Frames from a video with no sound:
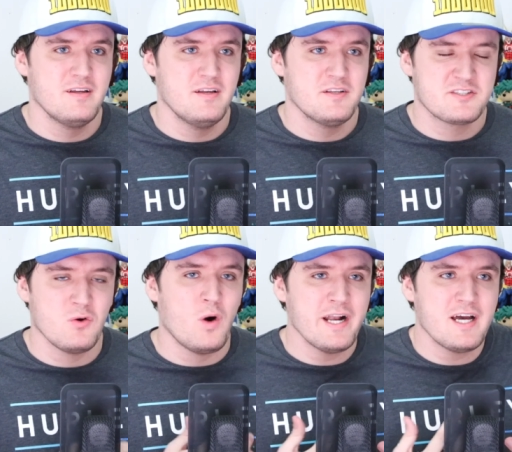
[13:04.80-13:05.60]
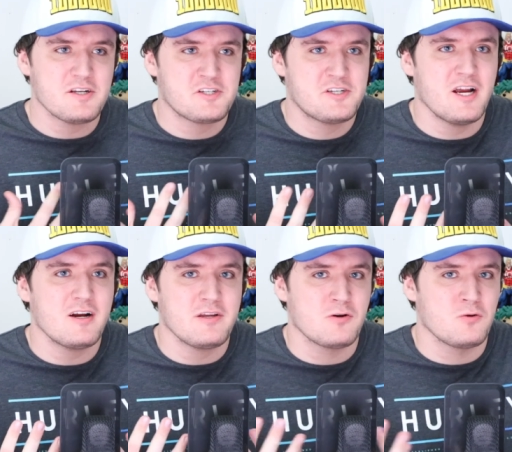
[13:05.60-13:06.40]
So why not share
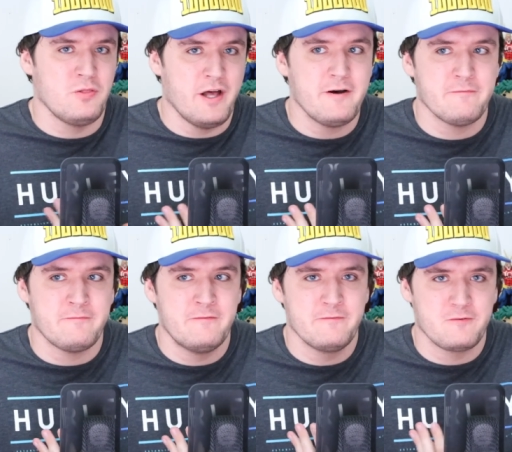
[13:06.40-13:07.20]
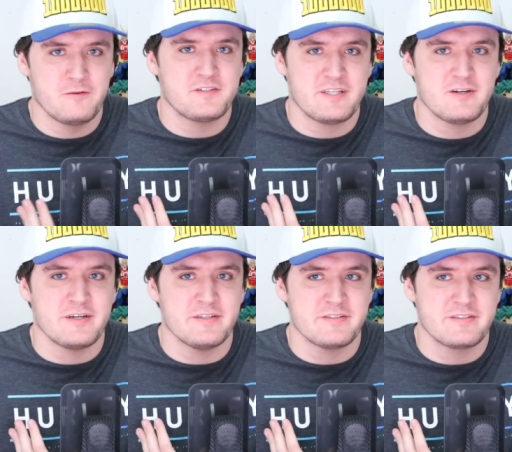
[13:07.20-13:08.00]
your love for the
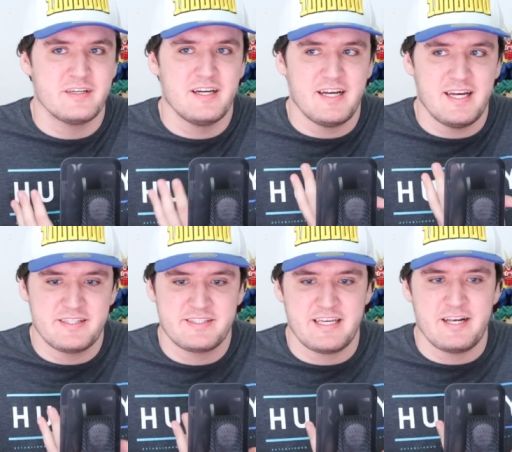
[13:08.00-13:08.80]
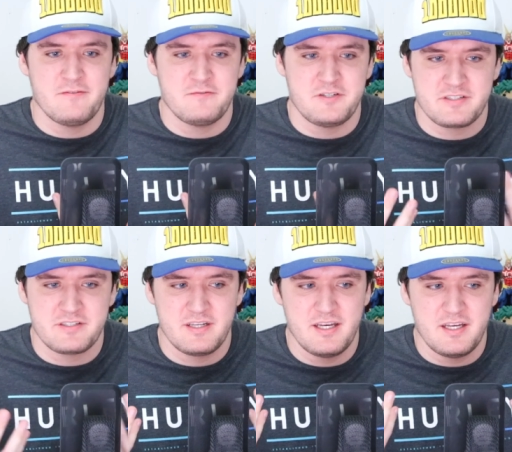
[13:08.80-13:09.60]
series instead of just
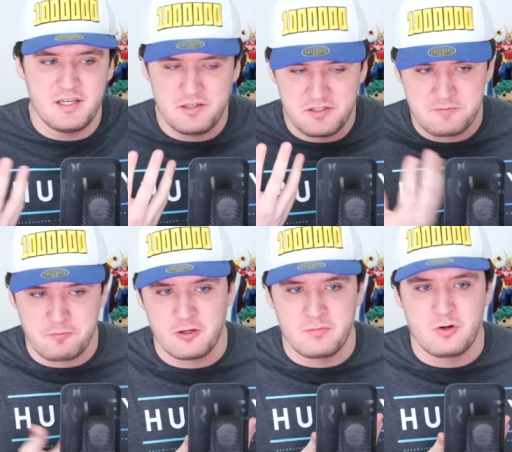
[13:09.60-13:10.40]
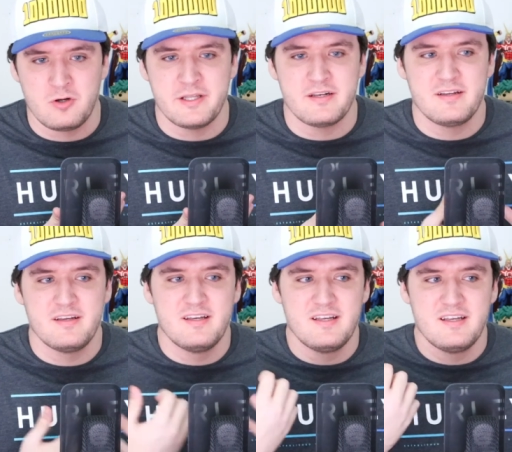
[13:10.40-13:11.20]
spur of the moment
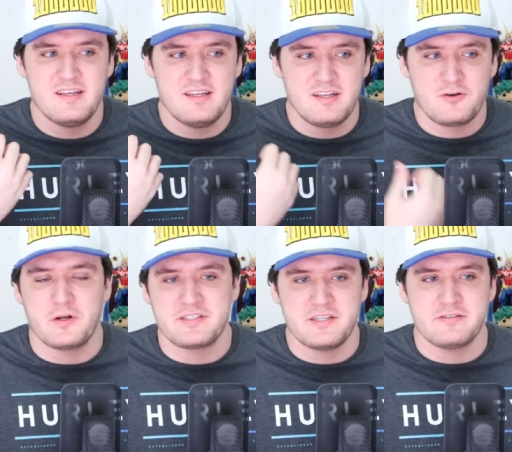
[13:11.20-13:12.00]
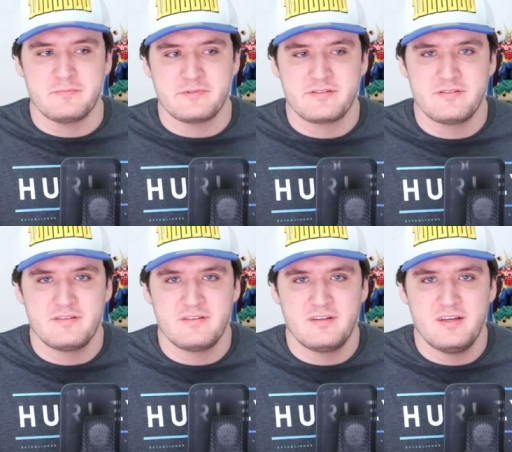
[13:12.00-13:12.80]
criticisms?
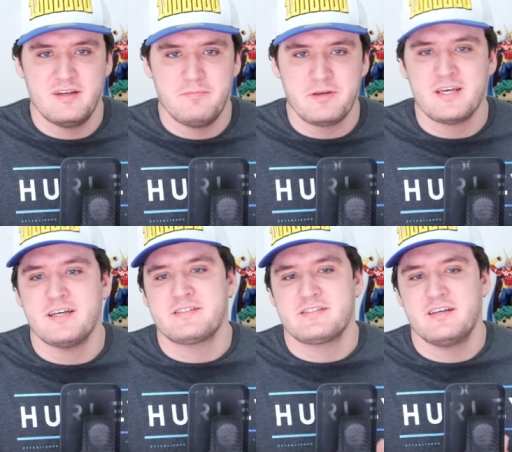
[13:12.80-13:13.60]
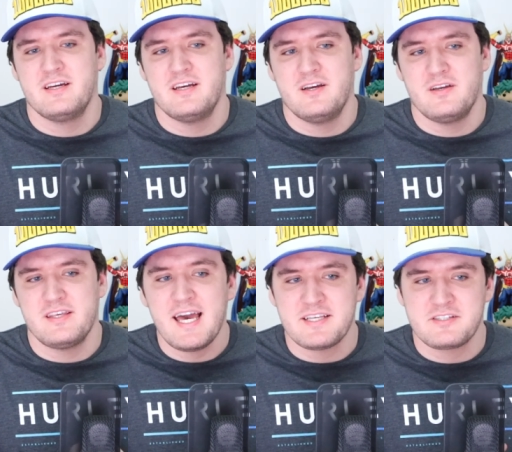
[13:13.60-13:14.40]
Because
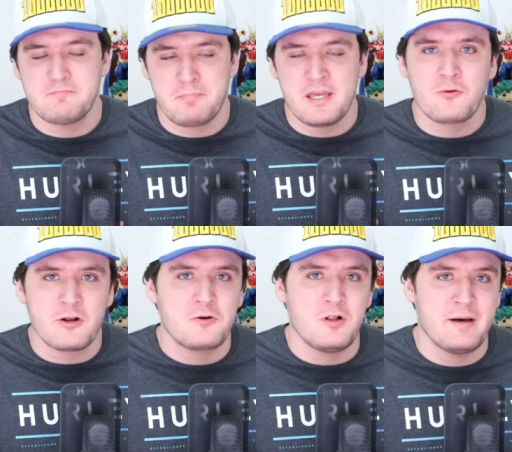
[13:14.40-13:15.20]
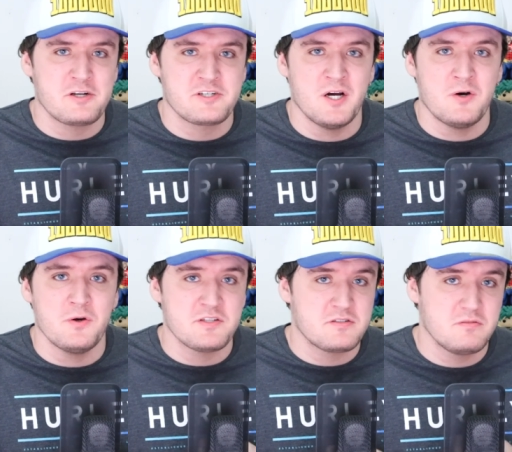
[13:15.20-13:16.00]
yes, being critical about a show
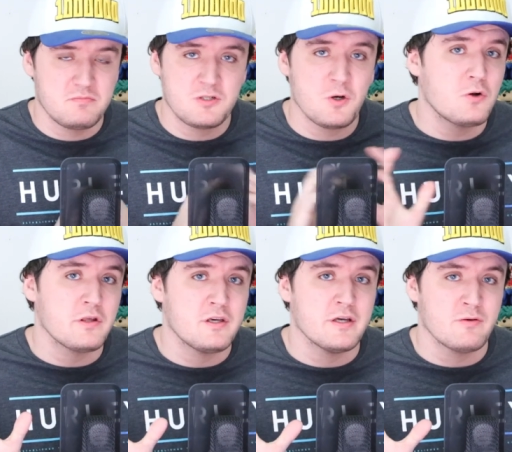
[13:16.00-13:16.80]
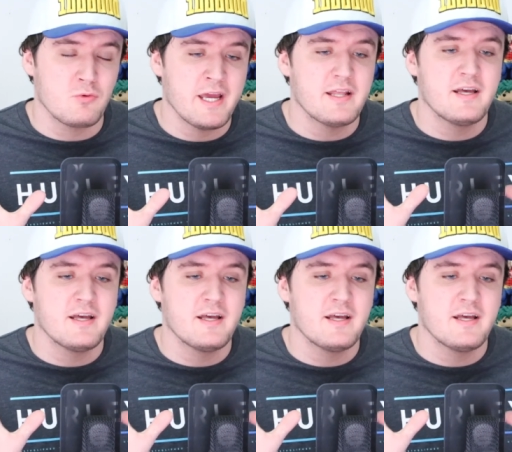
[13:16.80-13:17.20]
is totally good, right?